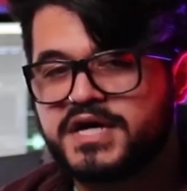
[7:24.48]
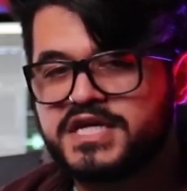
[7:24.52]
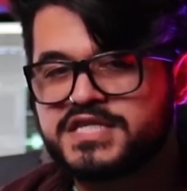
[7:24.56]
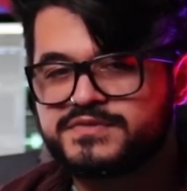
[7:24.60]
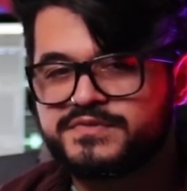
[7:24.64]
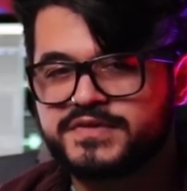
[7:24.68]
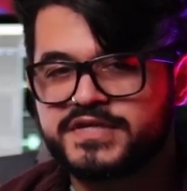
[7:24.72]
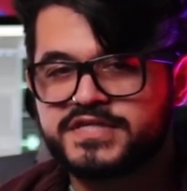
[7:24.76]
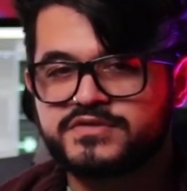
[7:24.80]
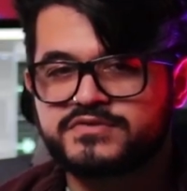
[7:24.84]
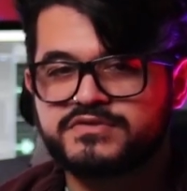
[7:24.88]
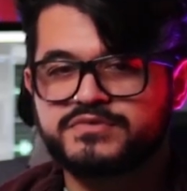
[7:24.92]

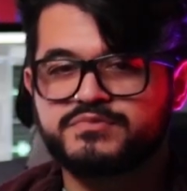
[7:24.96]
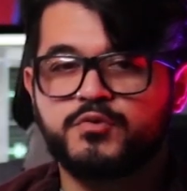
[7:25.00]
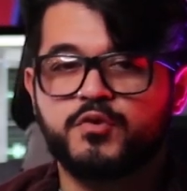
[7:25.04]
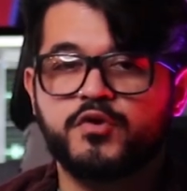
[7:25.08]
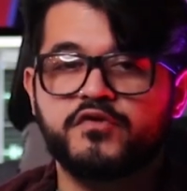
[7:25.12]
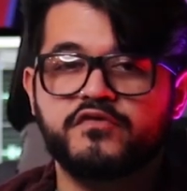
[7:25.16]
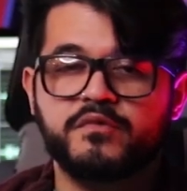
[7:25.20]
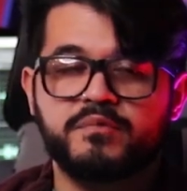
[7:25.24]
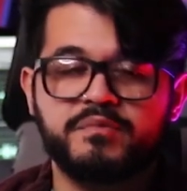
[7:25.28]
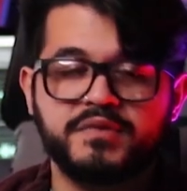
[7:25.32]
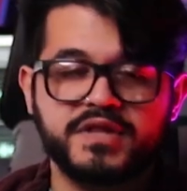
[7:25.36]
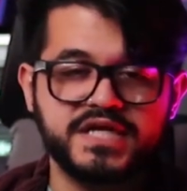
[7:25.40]
MySpace was
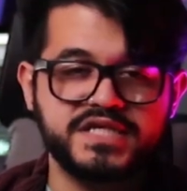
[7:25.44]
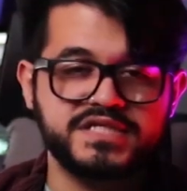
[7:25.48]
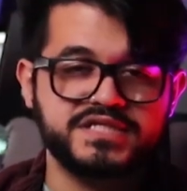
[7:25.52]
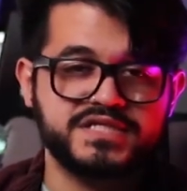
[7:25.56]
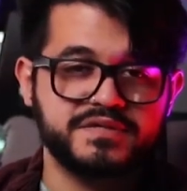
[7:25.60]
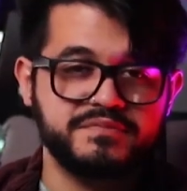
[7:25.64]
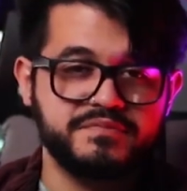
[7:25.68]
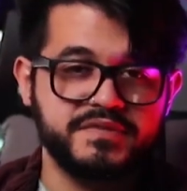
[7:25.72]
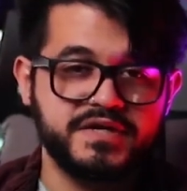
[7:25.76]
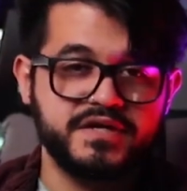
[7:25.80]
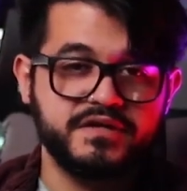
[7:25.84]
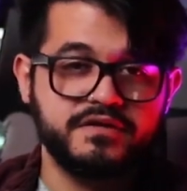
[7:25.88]
more of a place
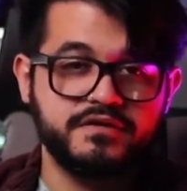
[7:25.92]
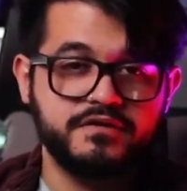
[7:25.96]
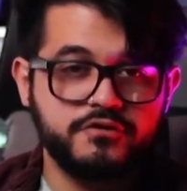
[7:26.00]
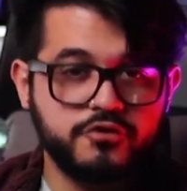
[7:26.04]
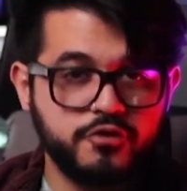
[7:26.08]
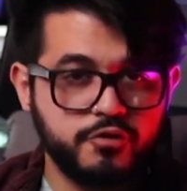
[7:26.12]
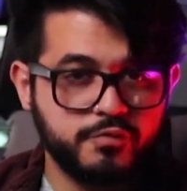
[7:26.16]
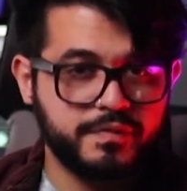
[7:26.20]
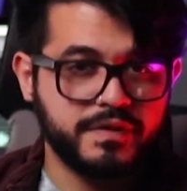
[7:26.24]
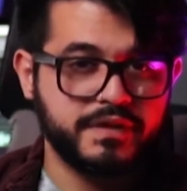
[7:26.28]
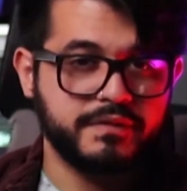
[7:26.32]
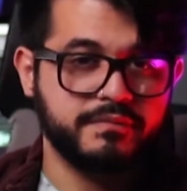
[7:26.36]
to meet
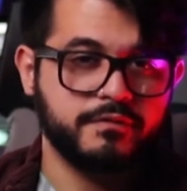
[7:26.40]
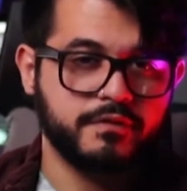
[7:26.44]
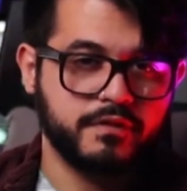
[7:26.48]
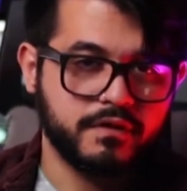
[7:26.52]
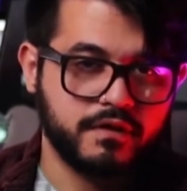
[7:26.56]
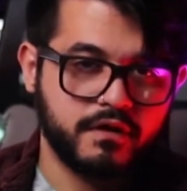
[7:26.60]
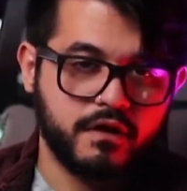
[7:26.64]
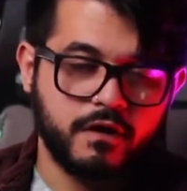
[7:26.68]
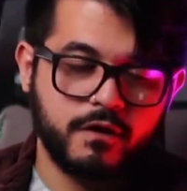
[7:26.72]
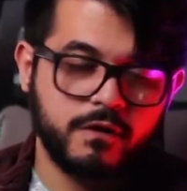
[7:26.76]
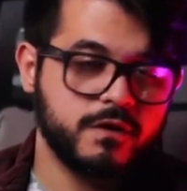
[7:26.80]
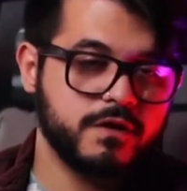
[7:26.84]
new
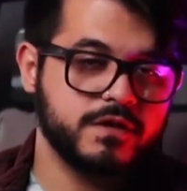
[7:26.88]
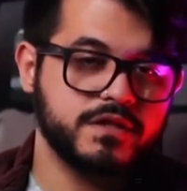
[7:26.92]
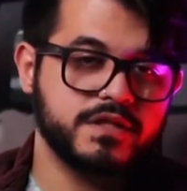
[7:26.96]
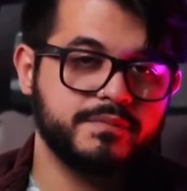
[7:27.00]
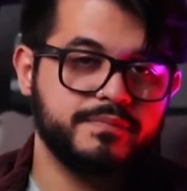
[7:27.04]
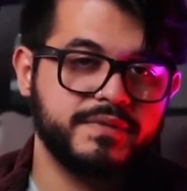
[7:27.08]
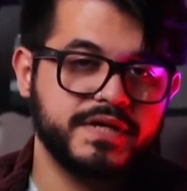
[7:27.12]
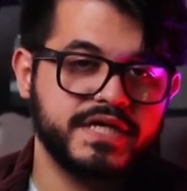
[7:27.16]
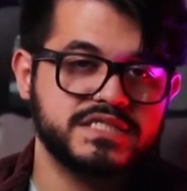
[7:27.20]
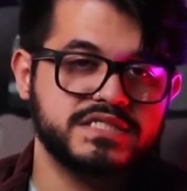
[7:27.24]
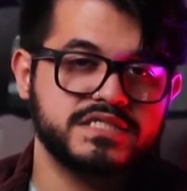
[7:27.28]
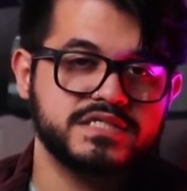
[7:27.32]
people, all on
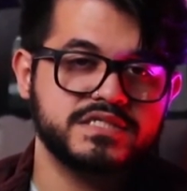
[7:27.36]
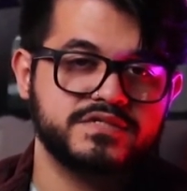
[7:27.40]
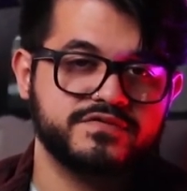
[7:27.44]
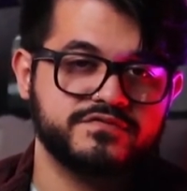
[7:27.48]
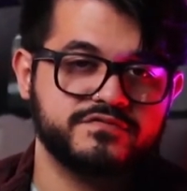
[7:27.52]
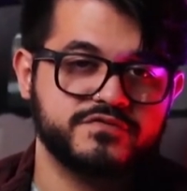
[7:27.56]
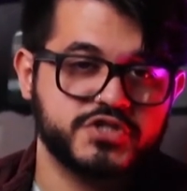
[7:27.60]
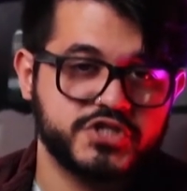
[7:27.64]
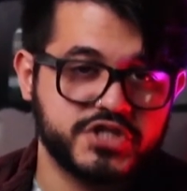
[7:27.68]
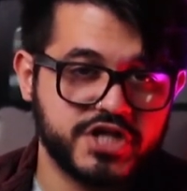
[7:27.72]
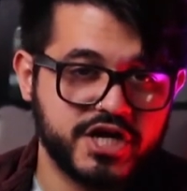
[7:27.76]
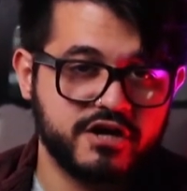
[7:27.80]
the basis
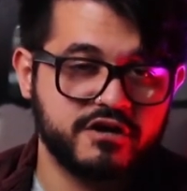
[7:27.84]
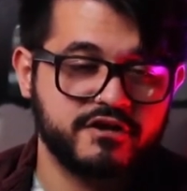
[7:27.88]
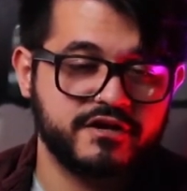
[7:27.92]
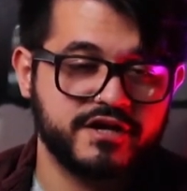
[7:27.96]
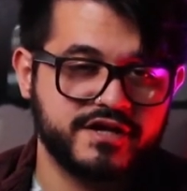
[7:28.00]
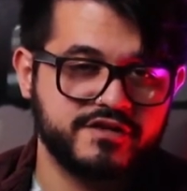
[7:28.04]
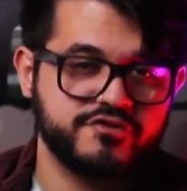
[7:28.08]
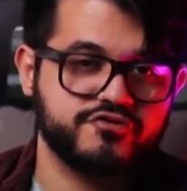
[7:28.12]
of shared